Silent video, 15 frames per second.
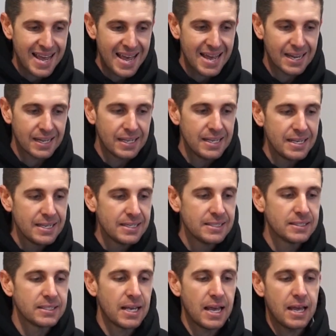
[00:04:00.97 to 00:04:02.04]
Tech
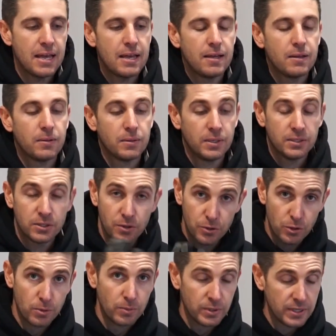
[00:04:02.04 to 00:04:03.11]
is
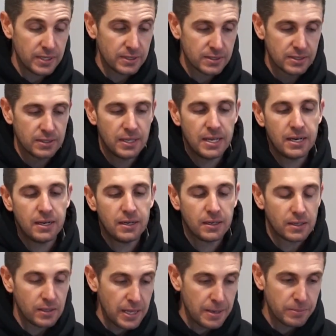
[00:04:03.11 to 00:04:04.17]
thermally insulated.
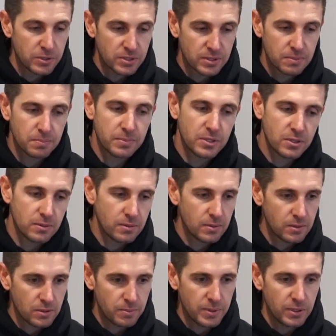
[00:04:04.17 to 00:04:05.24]
It claims
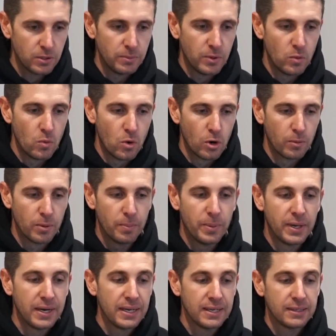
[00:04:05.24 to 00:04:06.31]
to be a little bit warmer,
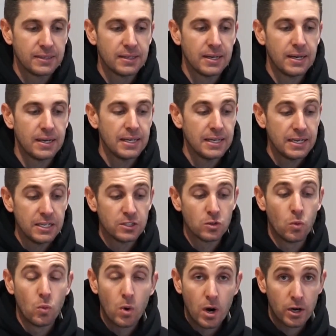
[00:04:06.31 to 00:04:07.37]
but it is
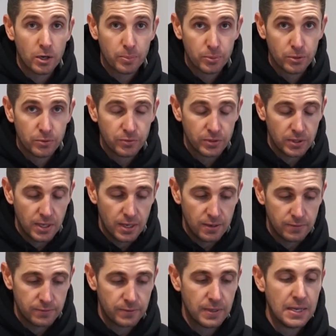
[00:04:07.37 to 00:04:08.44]
a waterproof
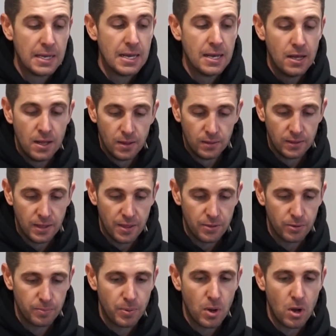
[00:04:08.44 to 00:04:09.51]
glove,
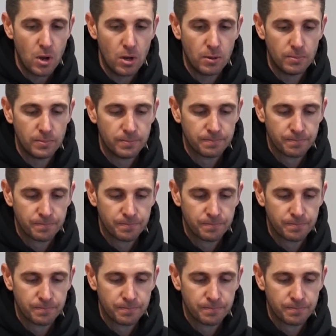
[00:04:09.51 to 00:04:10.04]
leather palm.